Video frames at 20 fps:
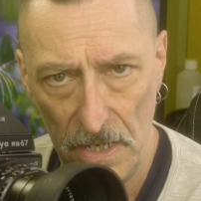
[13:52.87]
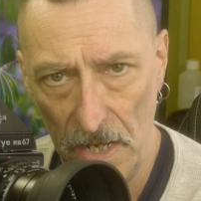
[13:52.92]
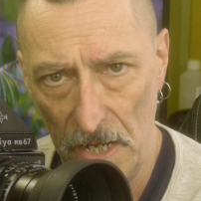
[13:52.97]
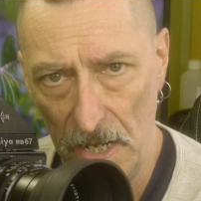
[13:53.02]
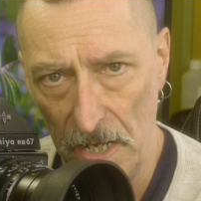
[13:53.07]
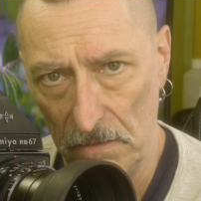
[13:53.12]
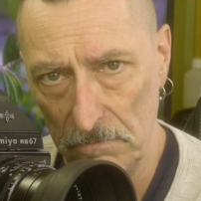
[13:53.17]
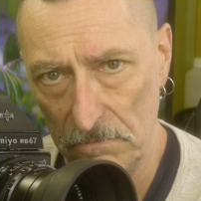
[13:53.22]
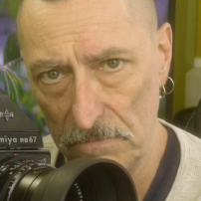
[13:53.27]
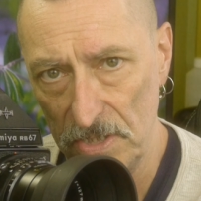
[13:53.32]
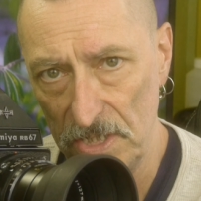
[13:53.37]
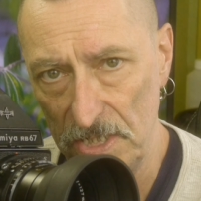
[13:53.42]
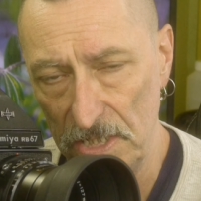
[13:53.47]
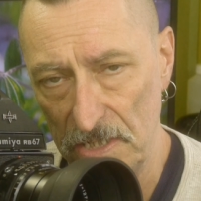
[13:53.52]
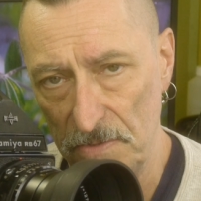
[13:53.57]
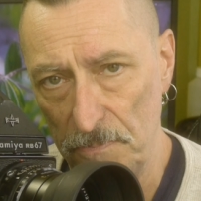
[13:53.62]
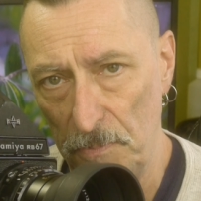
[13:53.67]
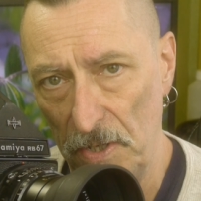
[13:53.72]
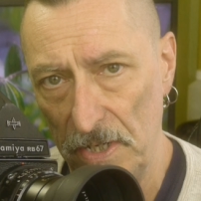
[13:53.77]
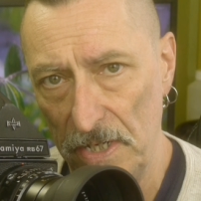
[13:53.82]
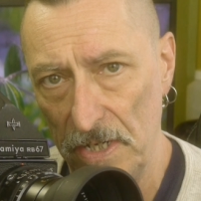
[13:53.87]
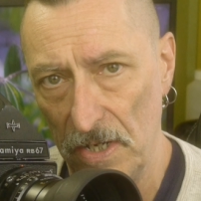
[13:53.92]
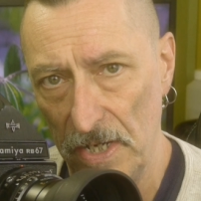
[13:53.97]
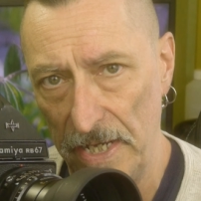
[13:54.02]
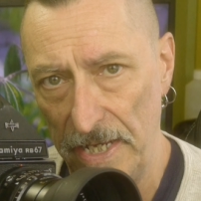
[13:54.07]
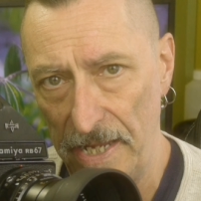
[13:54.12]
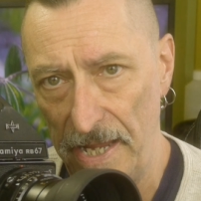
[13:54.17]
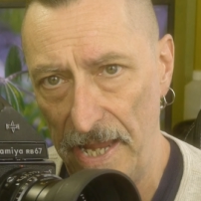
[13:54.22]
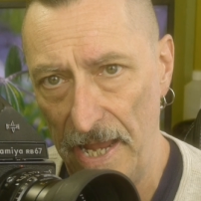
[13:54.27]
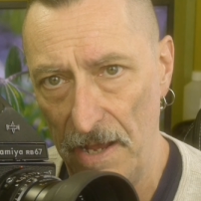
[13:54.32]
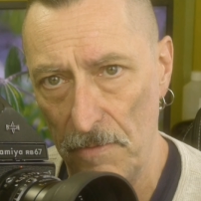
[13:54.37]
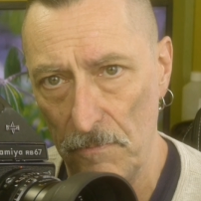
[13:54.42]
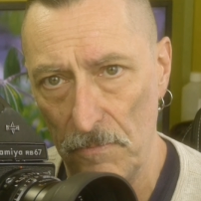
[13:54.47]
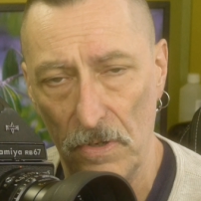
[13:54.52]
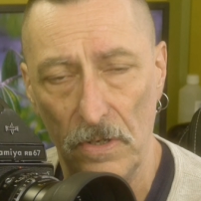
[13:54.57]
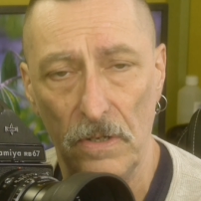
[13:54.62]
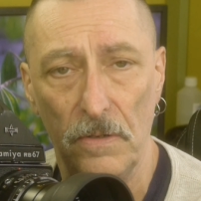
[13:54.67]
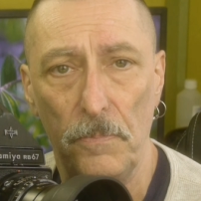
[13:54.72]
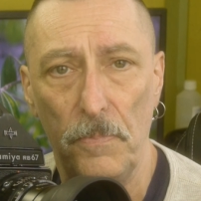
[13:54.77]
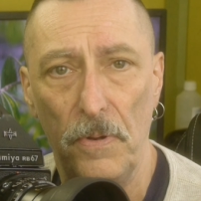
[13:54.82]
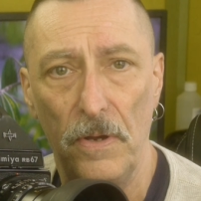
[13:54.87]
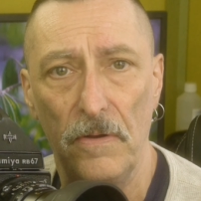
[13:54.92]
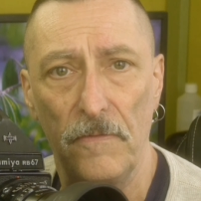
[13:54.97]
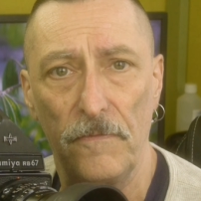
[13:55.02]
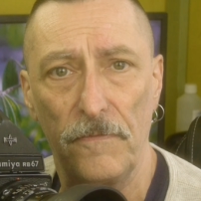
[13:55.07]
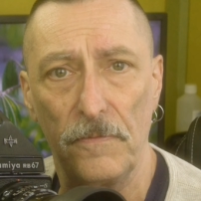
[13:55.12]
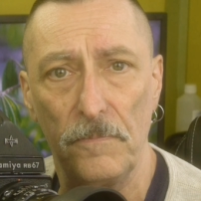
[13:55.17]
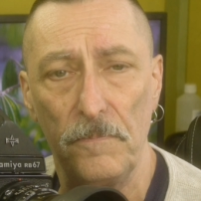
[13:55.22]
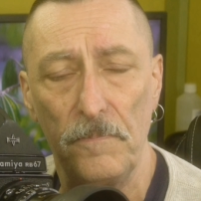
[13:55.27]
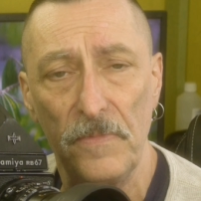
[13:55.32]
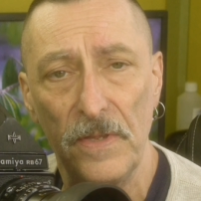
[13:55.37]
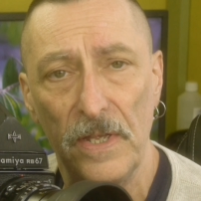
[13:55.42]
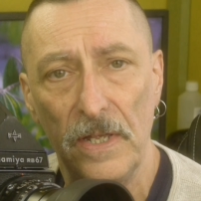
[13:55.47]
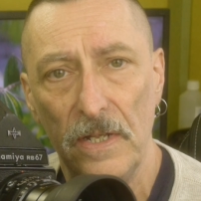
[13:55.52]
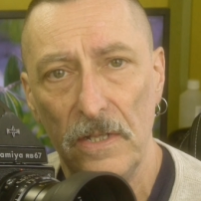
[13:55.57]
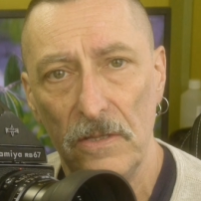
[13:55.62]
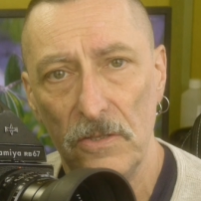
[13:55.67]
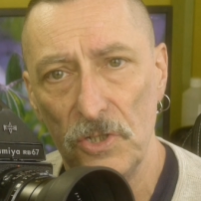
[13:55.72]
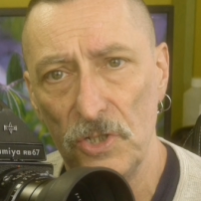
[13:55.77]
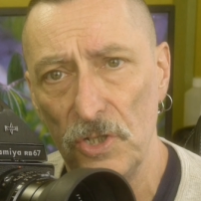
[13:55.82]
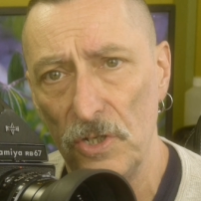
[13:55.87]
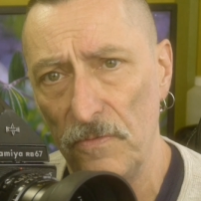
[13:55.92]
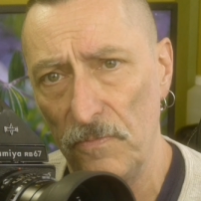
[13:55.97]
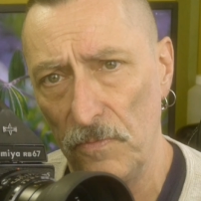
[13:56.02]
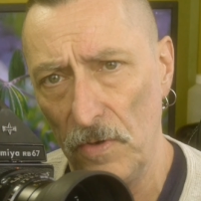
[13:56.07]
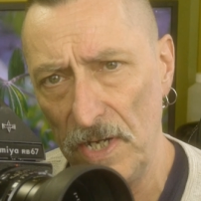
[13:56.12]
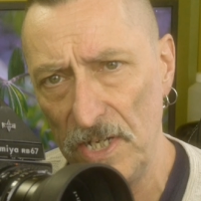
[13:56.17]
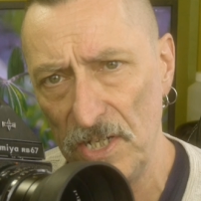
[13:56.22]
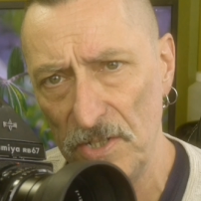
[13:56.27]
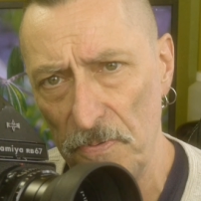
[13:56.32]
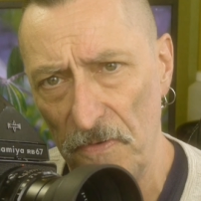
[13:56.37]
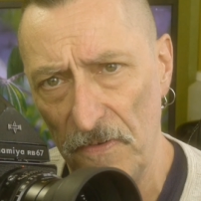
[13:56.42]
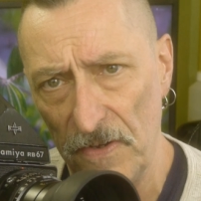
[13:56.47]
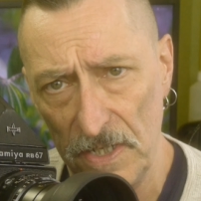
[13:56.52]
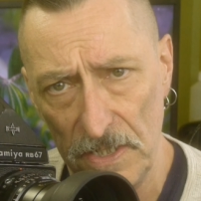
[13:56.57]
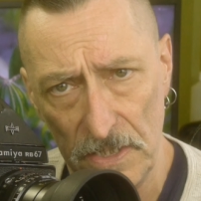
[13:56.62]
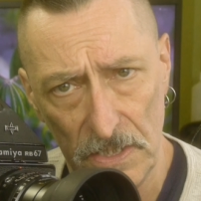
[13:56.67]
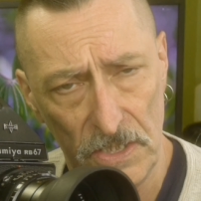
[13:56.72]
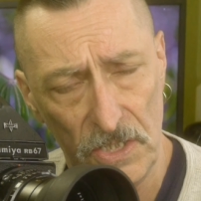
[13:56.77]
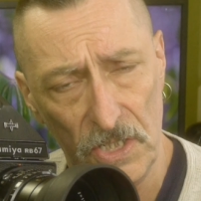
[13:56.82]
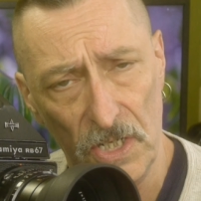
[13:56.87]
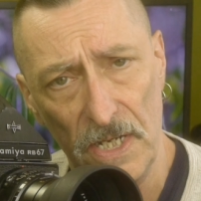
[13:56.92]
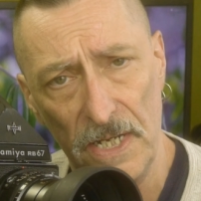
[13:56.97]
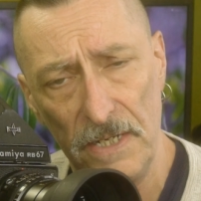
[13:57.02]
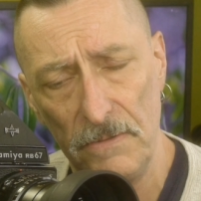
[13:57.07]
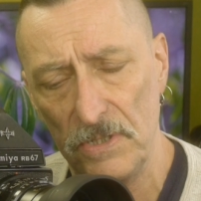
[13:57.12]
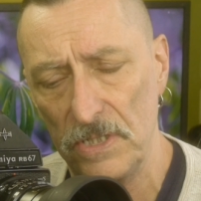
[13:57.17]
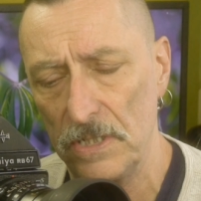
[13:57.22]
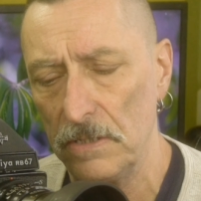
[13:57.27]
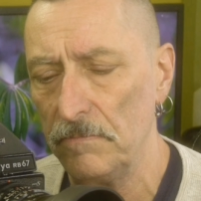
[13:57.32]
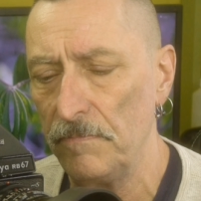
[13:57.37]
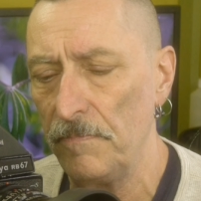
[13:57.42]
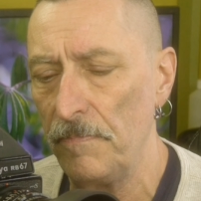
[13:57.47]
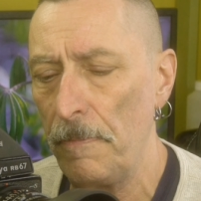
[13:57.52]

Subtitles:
6x9 camera apart from the sort of rangefinder types